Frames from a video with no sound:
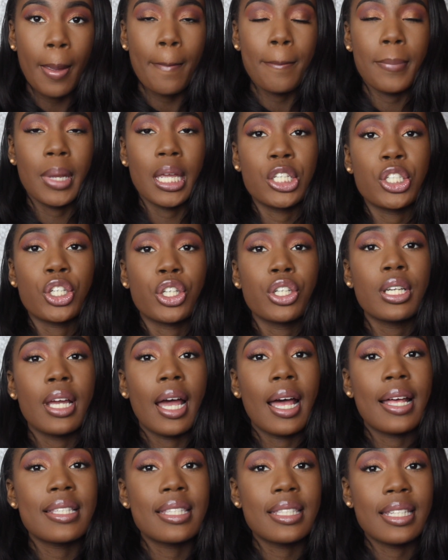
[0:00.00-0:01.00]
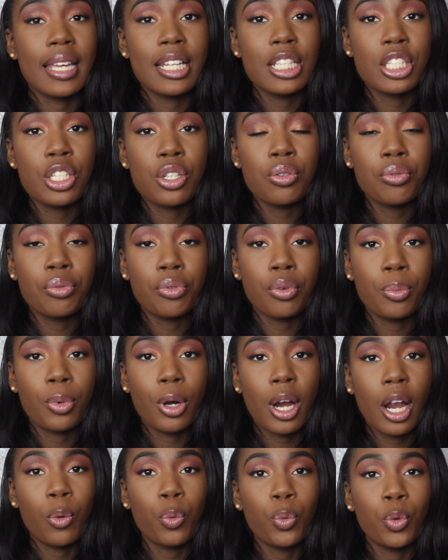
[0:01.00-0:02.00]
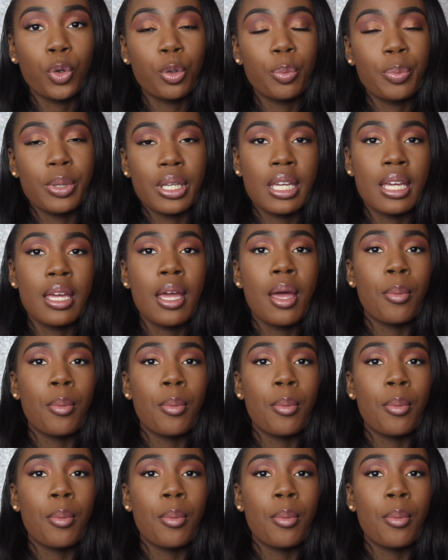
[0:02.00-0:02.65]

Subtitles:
Make sure you guys stay tuned for more. I will be